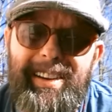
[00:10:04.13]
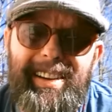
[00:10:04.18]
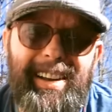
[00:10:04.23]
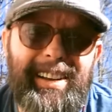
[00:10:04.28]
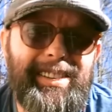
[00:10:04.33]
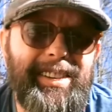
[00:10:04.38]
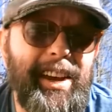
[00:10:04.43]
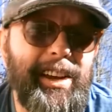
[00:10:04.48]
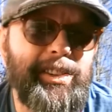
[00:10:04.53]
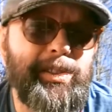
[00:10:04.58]

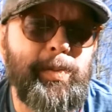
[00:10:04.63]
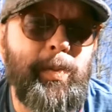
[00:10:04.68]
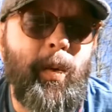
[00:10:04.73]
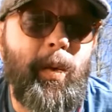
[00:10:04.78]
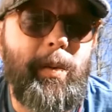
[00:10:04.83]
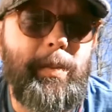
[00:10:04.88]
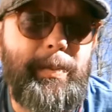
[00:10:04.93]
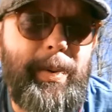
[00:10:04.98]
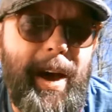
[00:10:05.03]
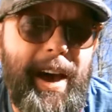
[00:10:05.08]
It takes
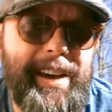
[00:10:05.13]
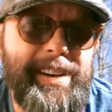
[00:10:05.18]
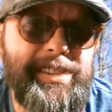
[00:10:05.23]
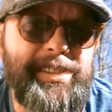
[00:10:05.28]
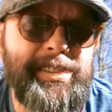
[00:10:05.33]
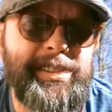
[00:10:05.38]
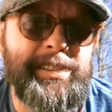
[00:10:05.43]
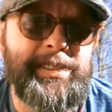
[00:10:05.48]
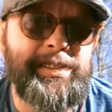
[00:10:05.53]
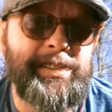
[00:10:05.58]
more
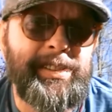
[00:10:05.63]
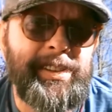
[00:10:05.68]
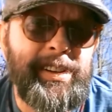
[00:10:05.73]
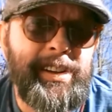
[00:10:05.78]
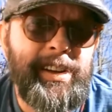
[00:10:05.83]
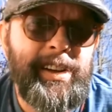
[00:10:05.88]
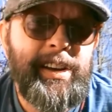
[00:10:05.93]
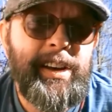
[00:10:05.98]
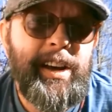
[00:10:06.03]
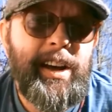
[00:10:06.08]
patience,
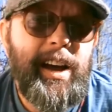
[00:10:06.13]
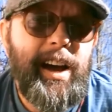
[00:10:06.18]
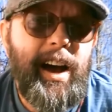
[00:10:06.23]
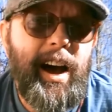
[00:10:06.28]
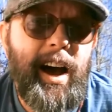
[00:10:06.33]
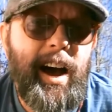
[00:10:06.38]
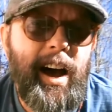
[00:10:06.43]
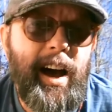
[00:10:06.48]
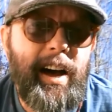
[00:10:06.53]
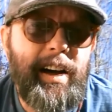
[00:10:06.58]

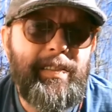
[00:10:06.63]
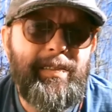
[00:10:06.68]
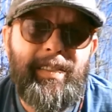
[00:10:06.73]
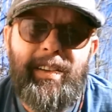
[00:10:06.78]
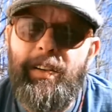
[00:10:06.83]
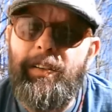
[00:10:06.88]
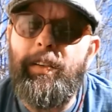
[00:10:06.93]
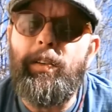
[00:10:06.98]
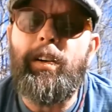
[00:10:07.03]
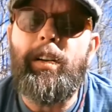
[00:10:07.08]

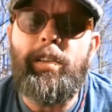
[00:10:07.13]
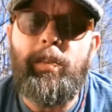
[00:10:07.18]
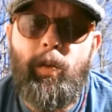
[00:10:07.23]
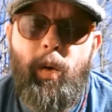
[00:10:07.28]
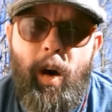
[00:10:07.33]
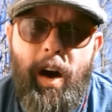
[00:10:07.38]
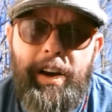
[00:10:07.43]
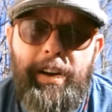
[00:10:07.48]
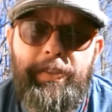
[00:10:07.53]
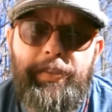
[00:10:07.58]

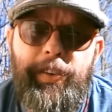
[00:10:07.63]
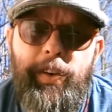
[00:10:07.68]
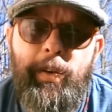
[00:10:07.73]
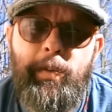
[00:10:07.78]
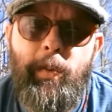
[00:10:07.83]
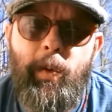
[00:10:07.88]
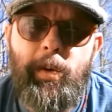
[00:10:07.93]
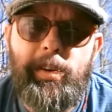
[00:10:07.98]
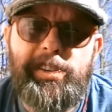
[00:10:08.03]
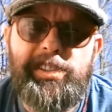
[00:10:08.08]
quite a few
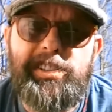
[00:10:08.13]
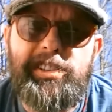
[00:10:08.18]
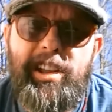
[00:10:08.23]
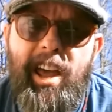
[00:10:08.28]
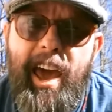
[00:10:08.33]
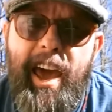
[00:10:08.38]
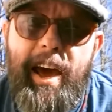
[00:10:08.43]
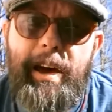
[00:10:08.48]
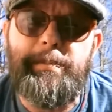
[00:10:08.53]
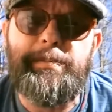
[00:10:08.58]
more
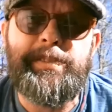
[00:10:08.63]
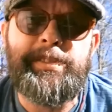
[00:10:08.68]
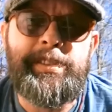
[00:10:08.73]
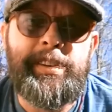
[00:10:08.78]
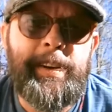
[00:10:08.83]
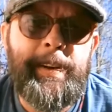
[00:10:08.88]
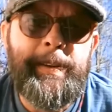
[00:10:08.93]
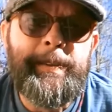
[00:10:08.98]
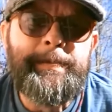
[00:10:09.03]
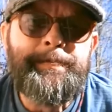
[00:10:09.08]
steps.
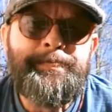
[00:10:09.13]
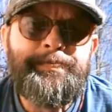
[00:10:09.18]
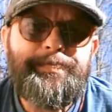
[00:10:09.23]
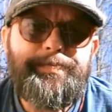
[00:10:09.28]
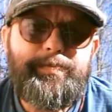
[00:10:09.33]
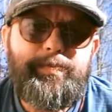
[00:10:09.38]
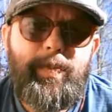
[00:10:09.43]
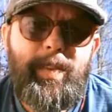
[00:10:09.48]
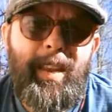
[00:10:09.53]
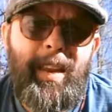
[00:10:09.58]

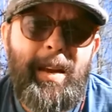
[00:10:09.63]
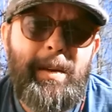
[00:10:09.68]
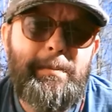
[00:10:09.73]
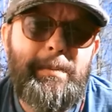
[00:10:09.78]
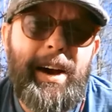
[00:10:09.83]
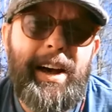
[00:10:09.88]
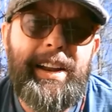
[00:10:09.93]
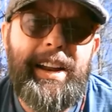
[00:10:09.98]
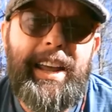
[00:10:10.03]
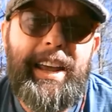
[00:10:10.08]

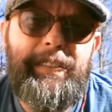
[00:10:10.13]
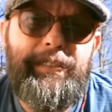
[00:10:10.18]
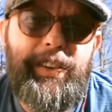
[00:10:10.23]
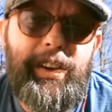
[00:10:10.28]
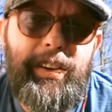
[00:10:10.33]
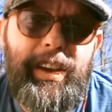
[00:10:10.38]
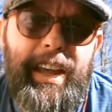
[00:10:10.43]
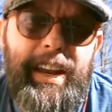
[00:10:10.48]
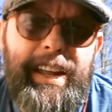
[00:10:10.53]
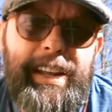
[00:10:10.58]
But if
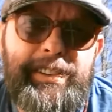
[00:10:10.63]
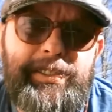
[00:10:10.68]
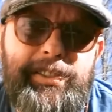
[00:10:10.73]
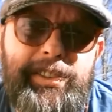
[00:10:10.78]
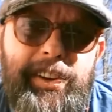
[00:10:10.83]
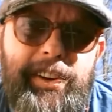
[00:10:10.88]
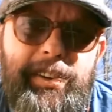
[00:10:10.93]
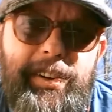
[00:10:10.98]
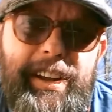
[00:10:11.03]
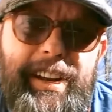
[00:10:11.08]
you get
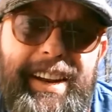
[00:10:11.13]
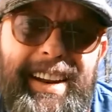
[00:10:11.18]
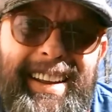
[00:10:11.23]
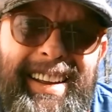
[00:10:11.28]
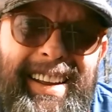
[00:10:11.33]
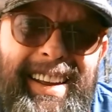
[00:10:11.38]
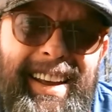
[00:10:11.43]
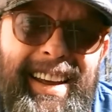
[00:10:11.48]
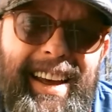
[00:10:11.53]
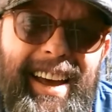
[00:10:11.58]
into it,
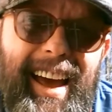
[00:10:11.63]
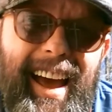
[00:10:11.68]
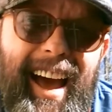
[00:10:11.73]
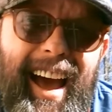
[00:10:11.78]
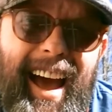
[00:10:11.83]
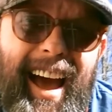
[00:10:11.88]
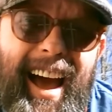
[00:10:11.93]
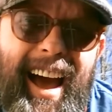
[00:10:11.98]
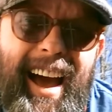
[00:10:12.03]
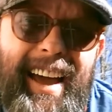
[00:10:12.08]

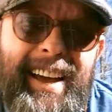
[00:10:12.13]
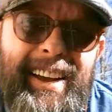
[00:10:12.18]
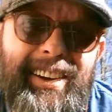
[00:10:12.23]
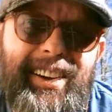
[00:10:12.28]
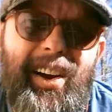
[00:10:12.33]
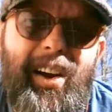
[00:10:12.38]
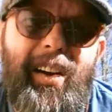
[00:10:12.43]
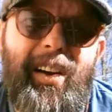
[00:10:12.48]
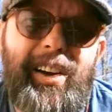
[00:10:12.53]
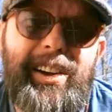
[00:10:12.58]
I
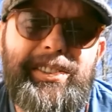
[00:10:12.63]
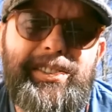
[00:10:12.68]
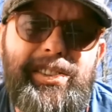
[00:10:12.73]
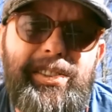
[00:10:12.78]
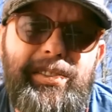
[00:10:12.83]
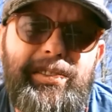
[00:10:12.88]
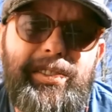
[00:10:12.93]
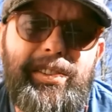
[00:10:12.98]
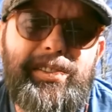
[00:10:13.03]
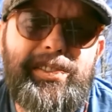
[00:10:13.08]
encourage
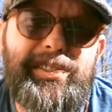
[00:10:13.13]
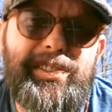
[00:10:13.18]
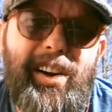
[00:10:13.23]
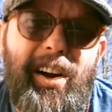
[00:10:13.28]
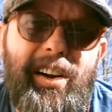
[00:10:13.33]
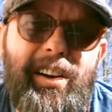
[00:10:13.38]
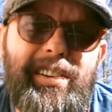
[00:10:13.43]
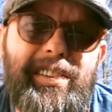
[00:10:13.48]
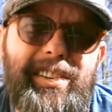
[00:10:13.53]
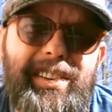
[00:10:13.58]
you to
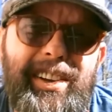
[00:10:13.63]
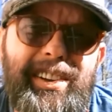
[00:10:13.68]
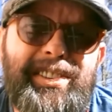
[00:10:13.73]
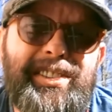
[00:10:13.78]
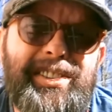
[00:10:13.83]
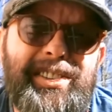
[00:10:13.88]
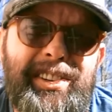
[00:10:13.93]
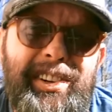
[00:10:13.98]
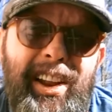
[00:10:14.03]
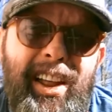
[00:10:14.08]
start
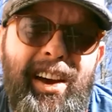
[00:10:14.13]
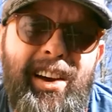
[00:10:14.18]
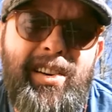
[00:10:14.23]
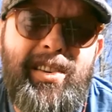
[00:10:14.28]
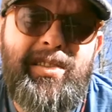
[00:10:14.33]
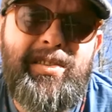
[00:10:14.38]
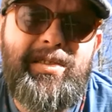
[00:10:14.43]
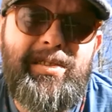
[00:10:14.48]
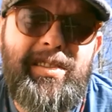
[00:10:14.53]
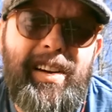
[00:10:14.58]

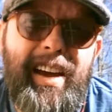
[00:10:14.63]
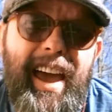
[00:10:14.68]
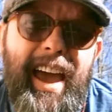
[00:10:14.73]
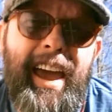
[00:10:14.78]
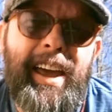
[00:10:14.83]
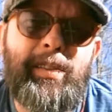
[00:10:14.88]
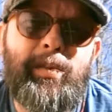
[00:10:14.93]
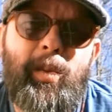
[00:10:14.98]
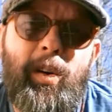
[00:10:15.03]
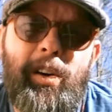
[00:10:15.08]
slow
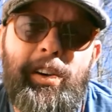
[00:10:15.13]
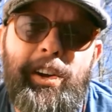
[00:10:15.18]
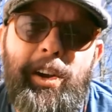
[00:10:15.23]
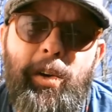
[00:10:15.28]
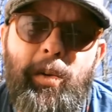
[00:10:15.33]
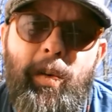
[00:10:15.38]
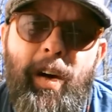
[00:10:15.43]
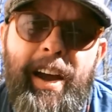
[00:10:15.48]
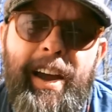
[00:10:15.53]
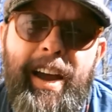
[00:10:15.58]
and work
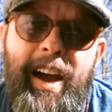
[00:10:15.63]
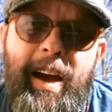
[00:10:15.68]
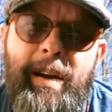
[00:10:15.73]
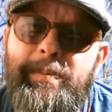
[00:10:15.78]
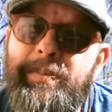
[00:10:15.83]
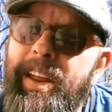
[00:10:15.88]
your way up.